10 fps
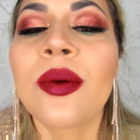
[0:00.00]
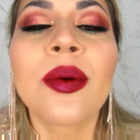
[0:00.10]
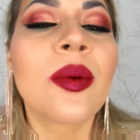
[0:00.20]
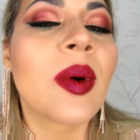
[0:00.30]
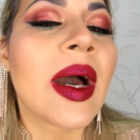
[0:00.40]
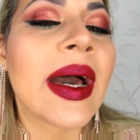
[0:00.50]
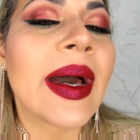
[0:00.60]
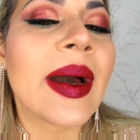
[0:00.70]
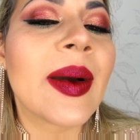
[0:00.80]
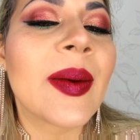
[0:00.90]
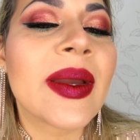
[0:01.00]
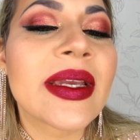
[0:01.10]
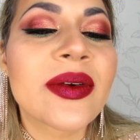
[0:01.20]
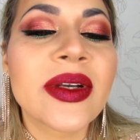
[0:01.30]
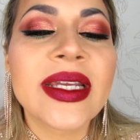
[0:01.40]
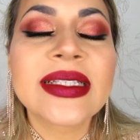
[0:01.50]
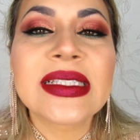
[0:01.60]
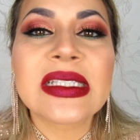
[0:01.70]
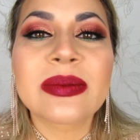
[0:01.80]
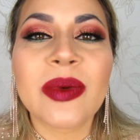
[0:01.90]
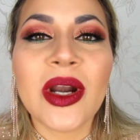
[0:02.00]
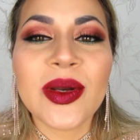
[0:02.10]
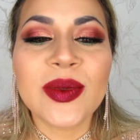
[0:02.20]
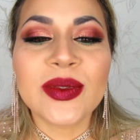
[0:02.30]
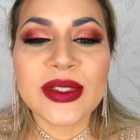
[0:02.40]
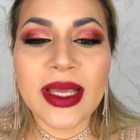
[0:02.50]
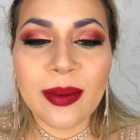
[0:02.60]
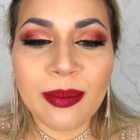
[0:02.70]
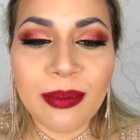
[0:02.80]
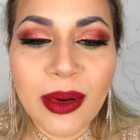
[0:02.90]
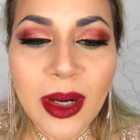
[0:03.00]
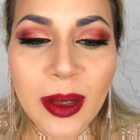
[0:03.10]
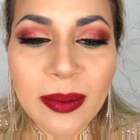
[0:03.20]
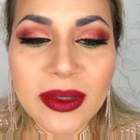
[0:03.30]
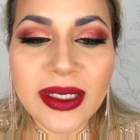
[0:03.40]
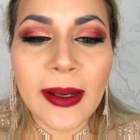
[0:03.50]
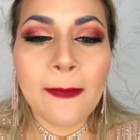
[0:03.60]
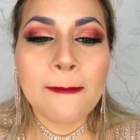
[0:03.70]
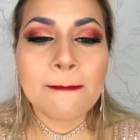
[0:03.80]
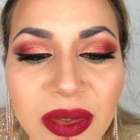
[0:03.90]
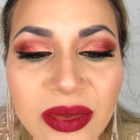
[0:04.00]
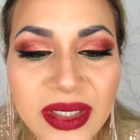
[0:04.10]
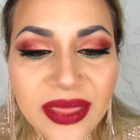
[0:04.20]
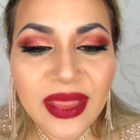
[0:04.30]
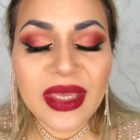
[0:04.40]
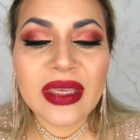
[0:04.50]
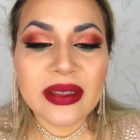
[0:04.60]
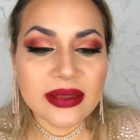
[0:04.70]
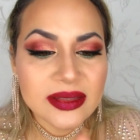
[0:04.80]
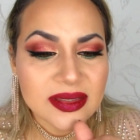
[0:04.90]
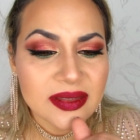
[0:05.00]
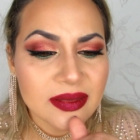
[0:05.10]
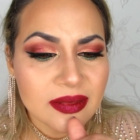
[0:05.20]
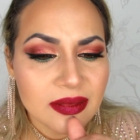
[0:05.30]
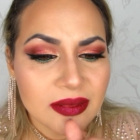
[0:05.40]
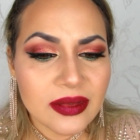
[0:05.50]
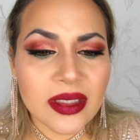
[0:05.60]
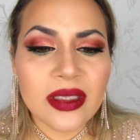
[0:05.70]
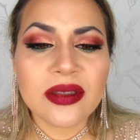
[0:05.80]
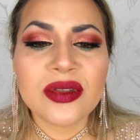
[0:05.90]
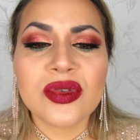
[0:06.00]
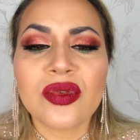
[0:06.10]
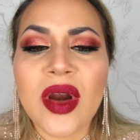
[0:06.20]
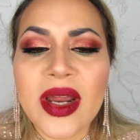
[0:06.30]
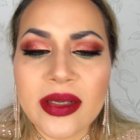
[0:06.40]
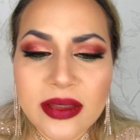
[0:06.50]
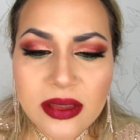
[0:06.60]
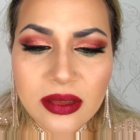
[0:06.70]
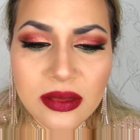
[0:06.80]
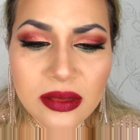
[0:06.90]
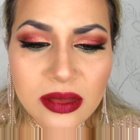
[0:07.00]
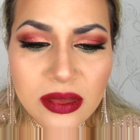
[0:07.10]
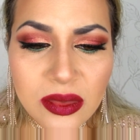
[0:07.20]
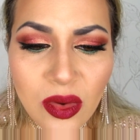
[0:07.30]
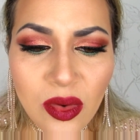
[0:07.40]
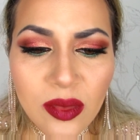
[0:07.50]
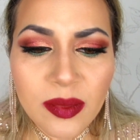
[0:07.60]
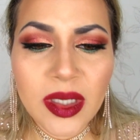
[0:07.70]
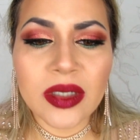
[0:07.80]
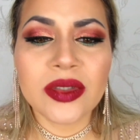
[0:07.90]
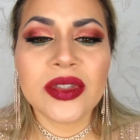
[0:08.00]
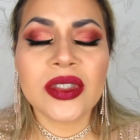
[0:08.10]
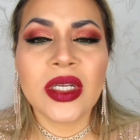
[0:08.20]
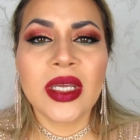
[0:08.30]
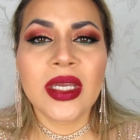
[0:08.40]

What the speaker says: Wow, it creates sparkles like purpley. The only thing is it dries so much.